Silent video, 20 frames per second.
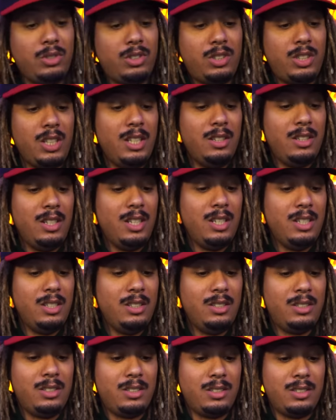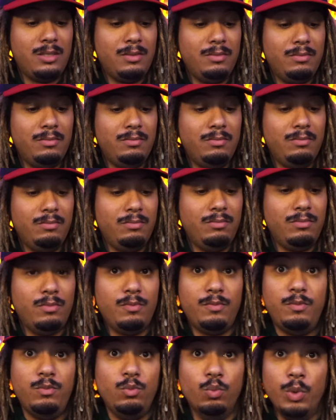see these
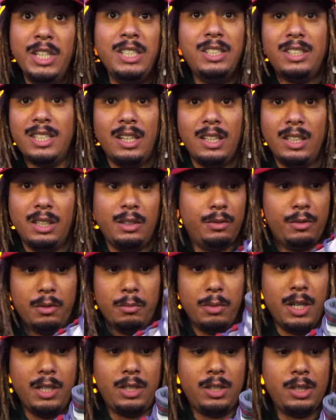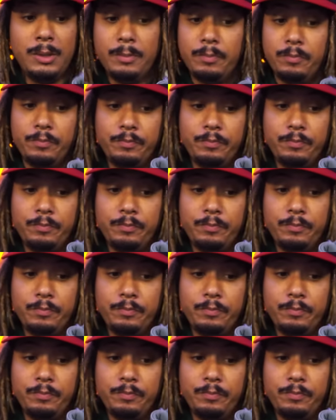reselling for much.